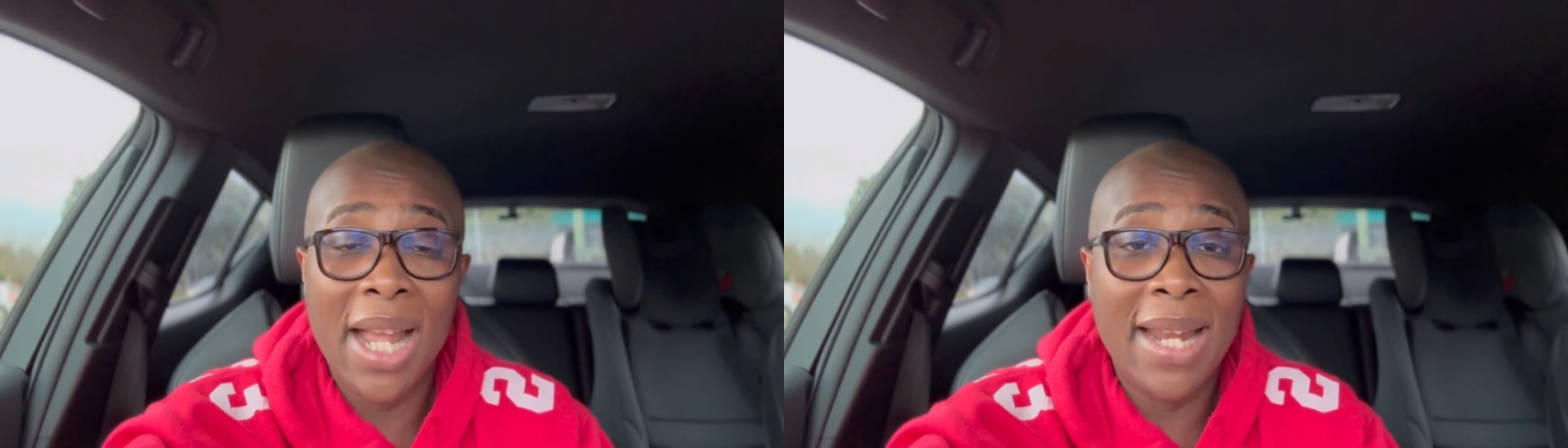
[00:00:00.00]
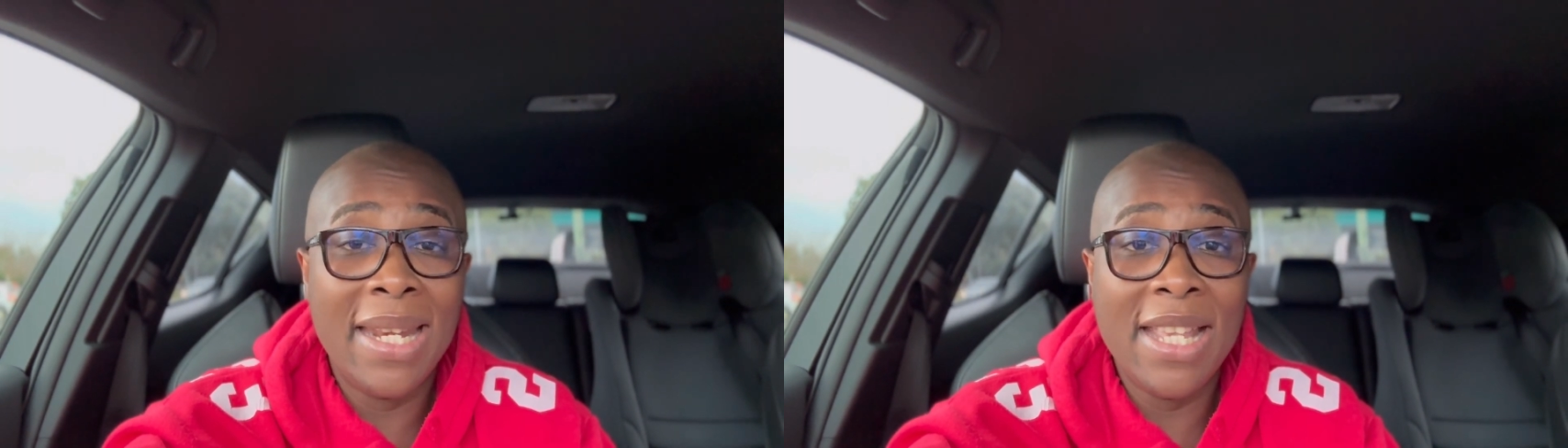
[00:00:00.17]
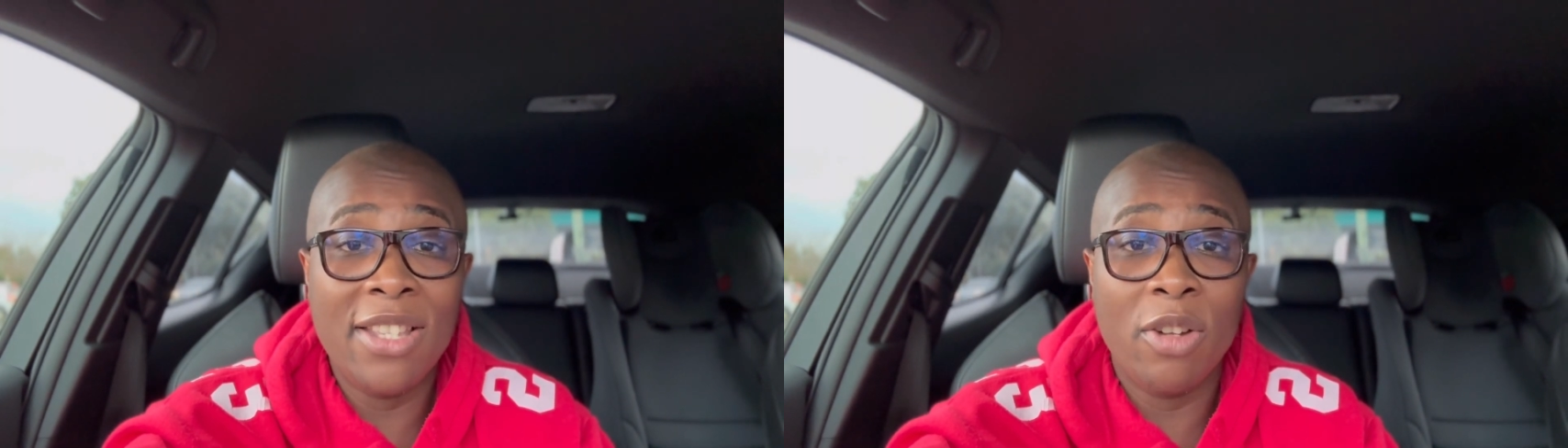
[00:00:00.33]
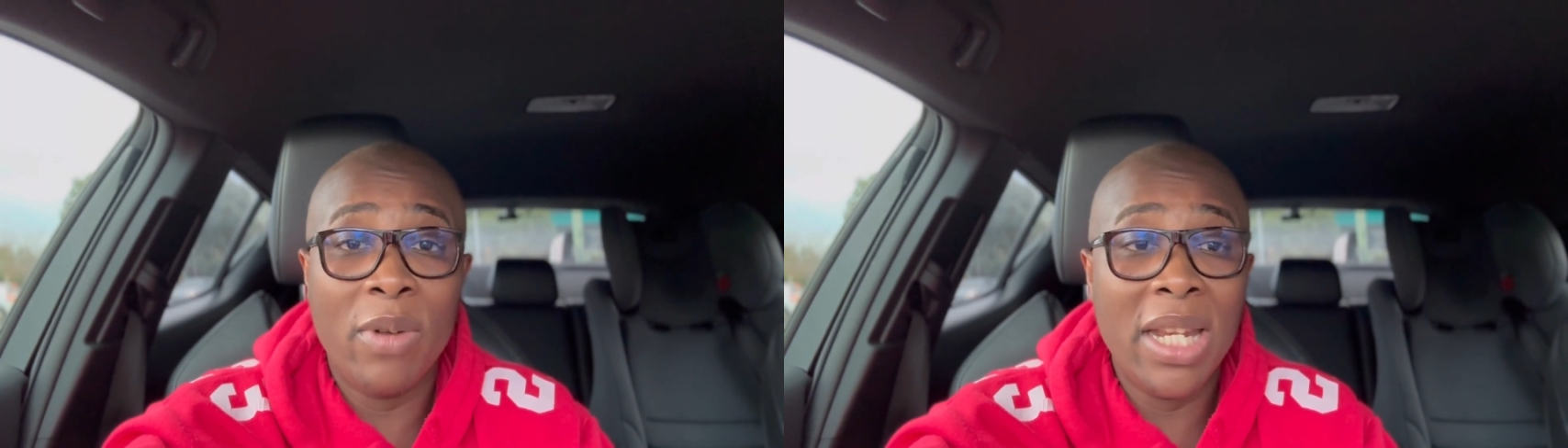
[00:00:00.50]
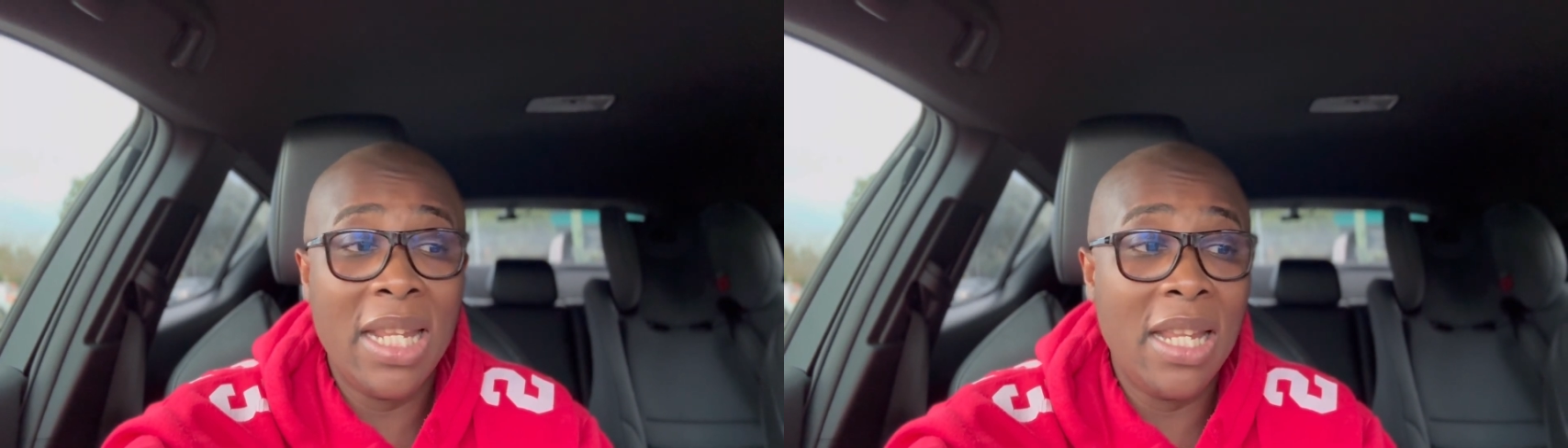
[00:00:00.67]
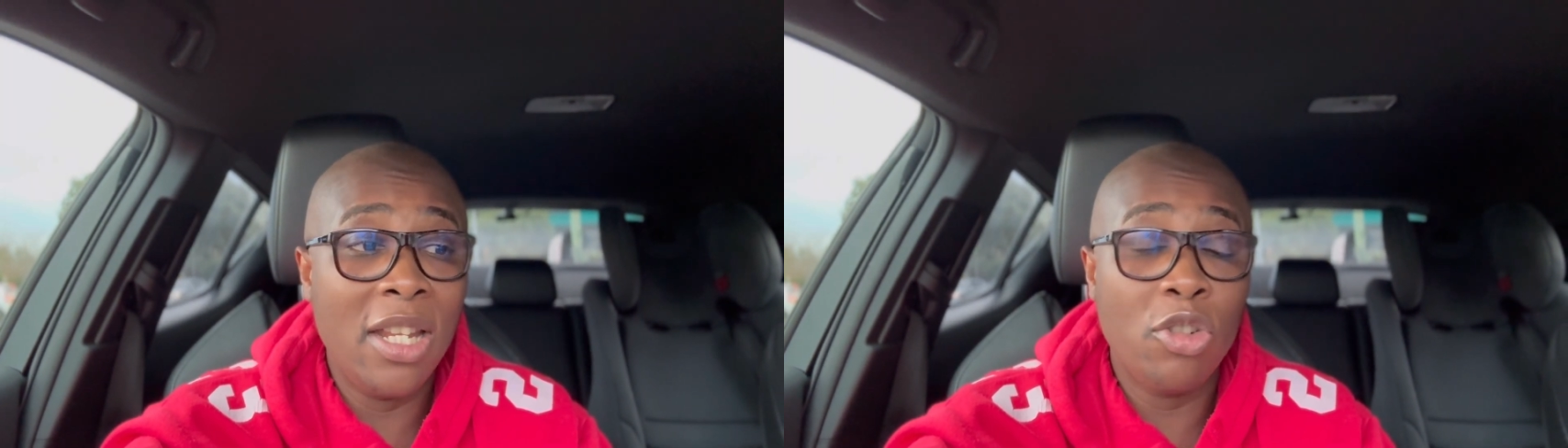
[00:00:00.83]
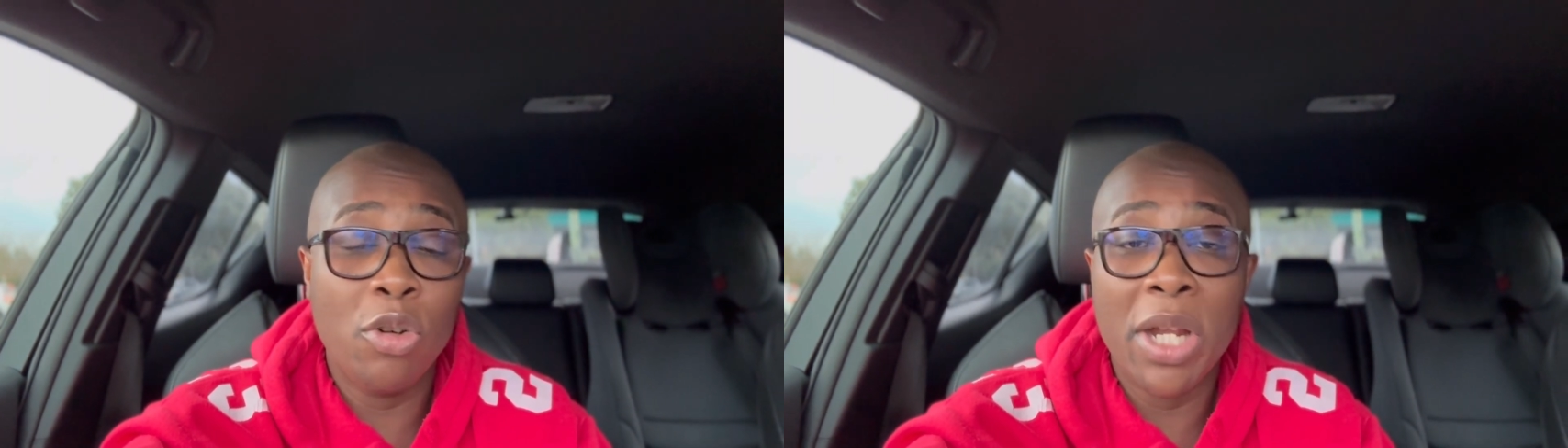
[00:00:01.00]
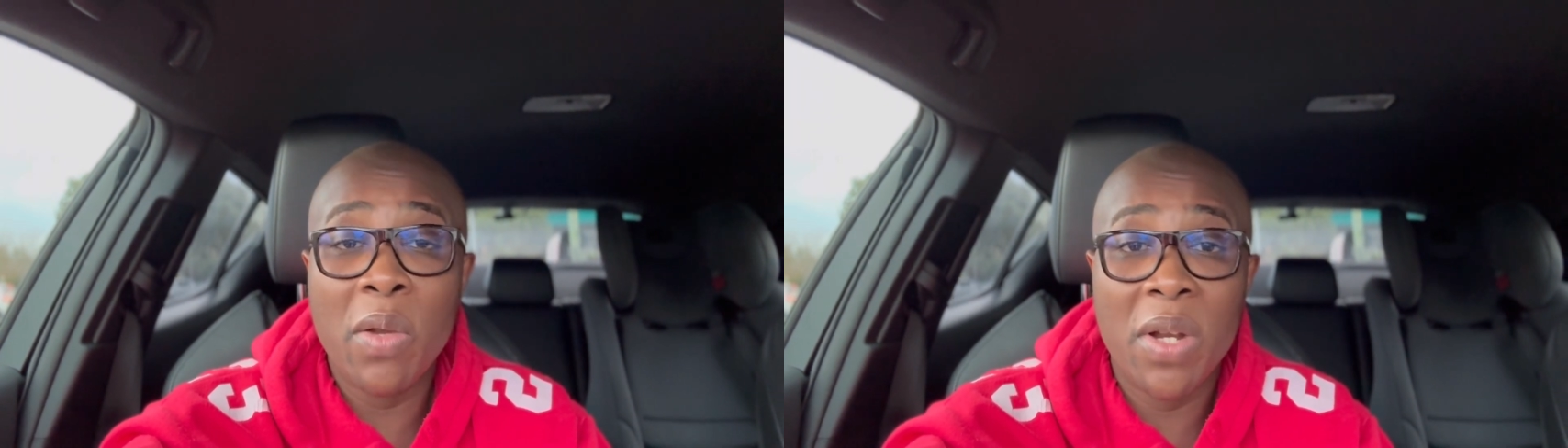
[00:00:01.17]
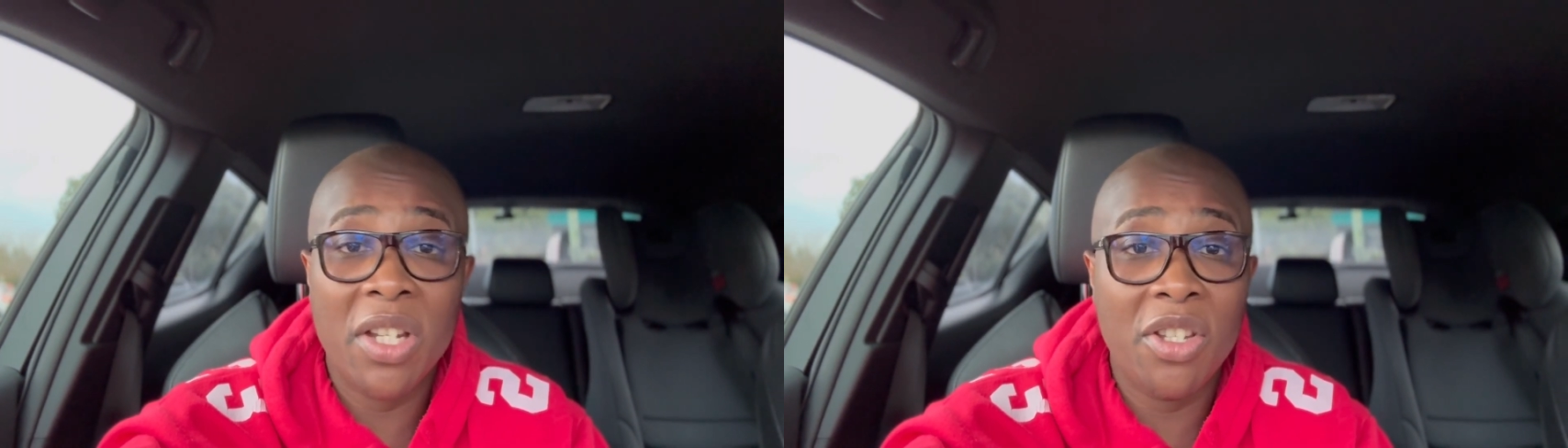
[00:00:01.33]
Andy is already throwing
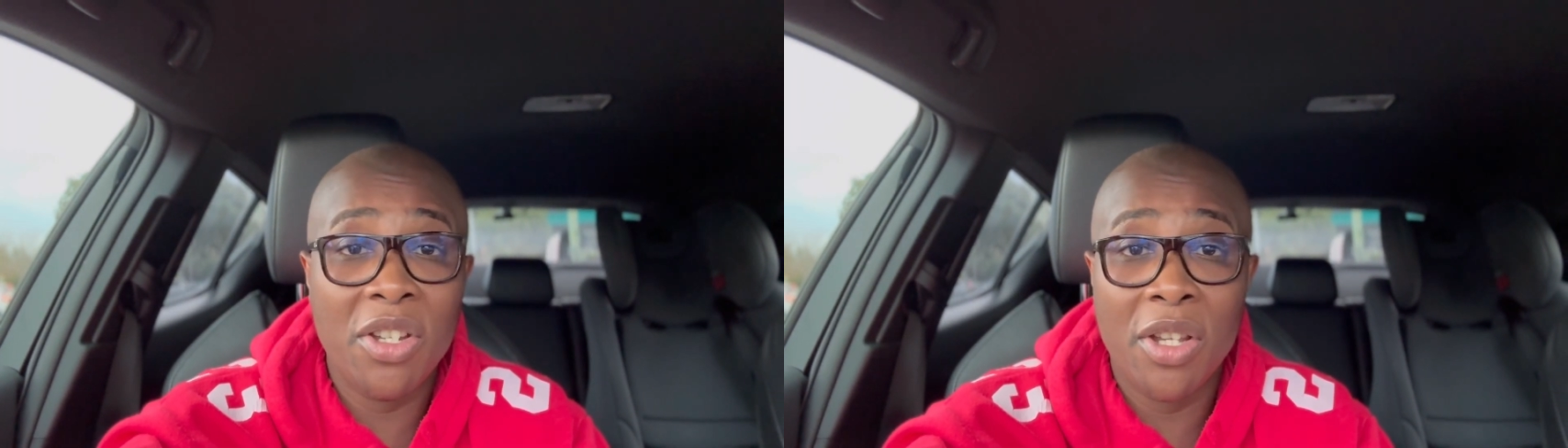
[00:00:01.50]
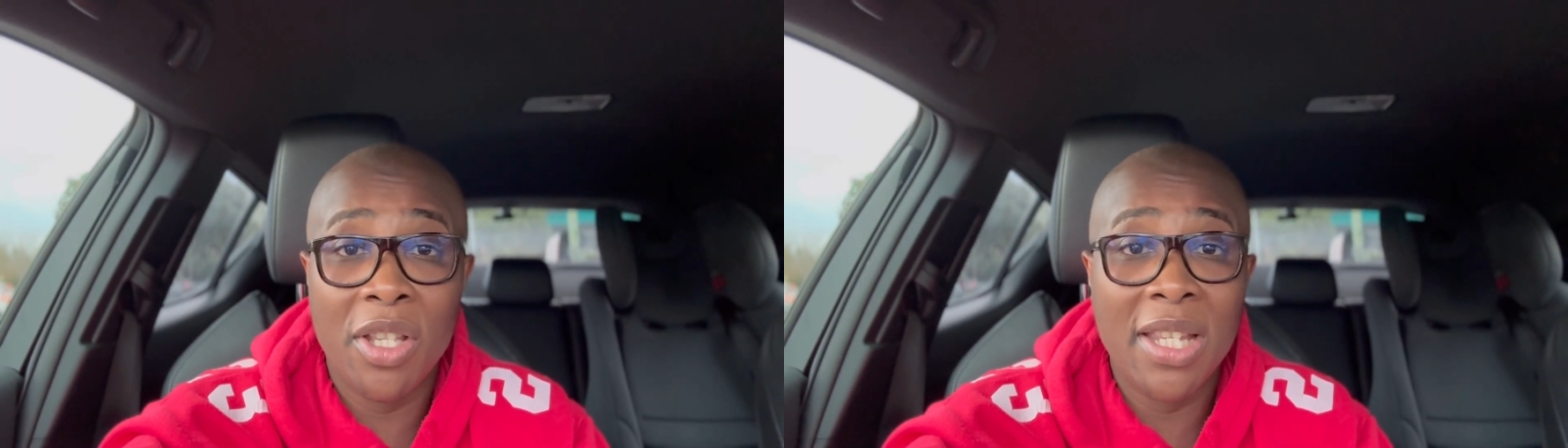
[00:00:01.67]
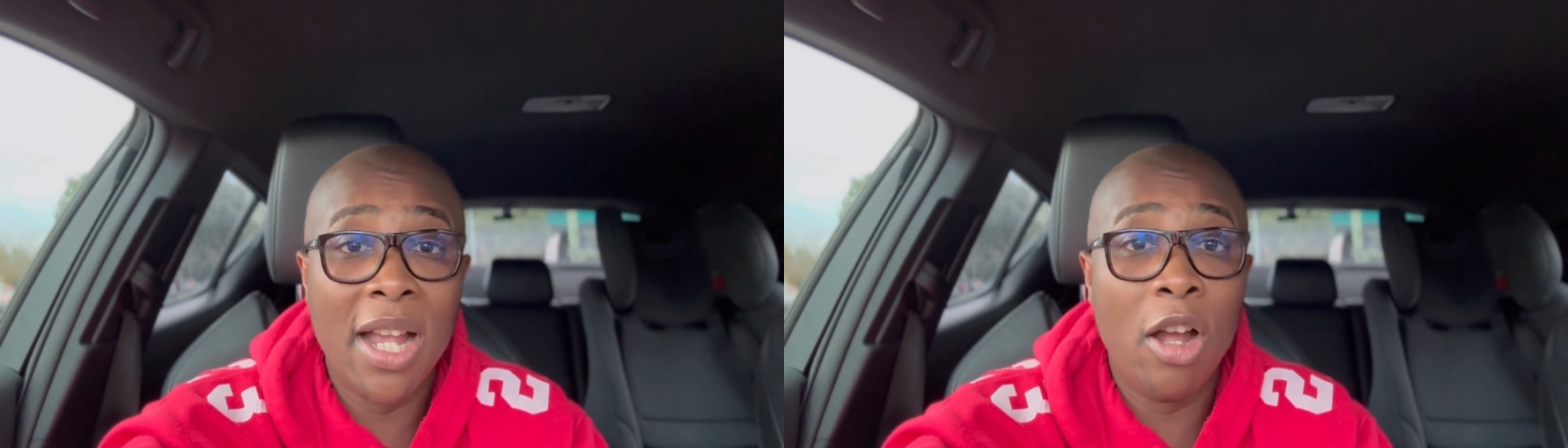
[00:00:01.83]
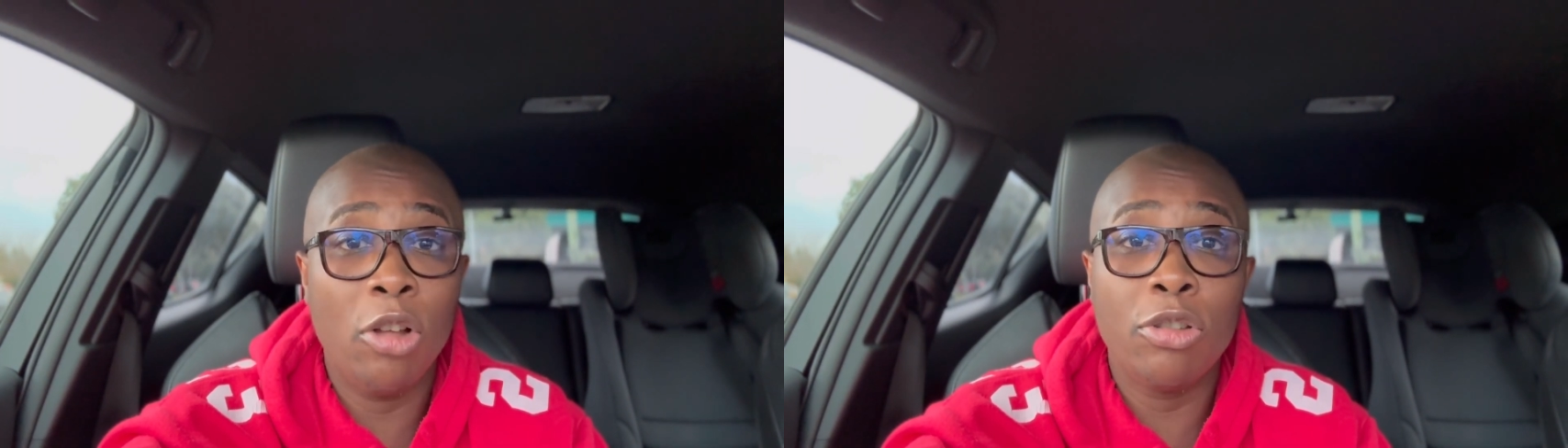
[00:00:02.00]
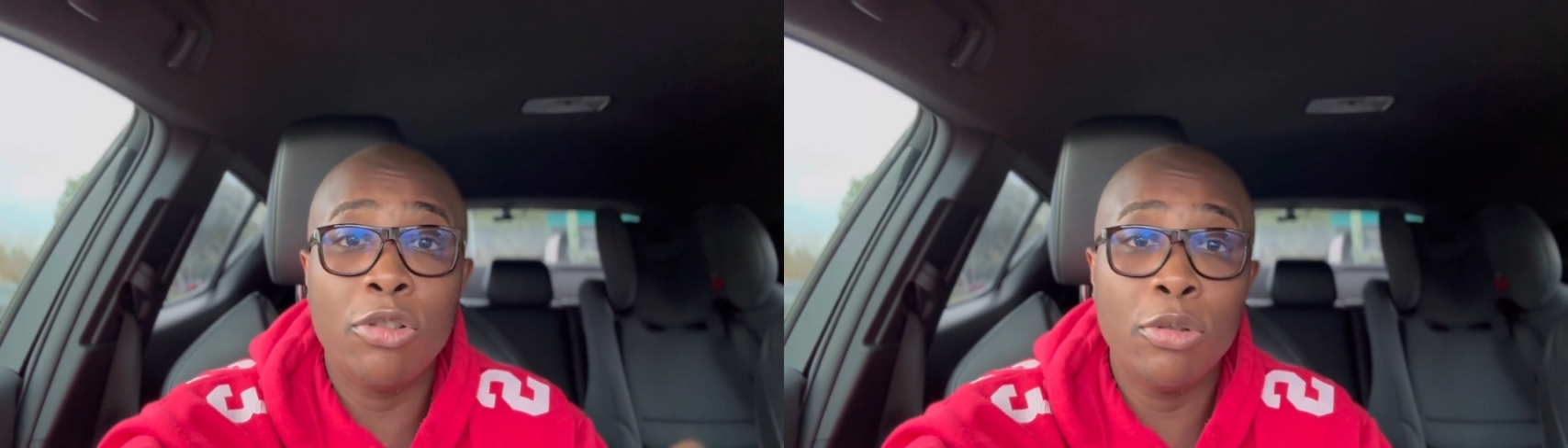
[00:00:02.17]
questions out